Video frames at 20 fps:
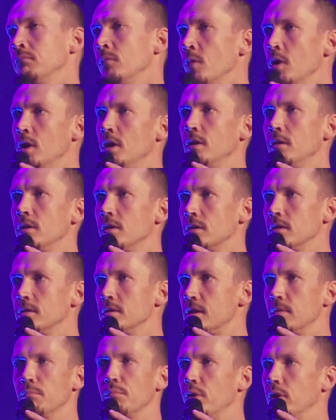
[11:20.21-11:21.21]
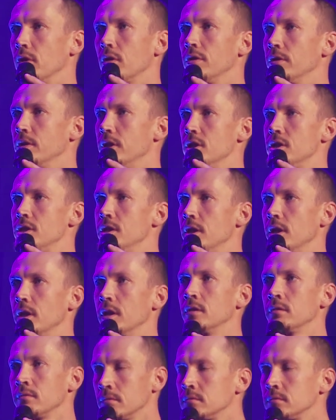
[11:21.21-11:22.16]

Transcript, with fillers: hmm. simple conditioning.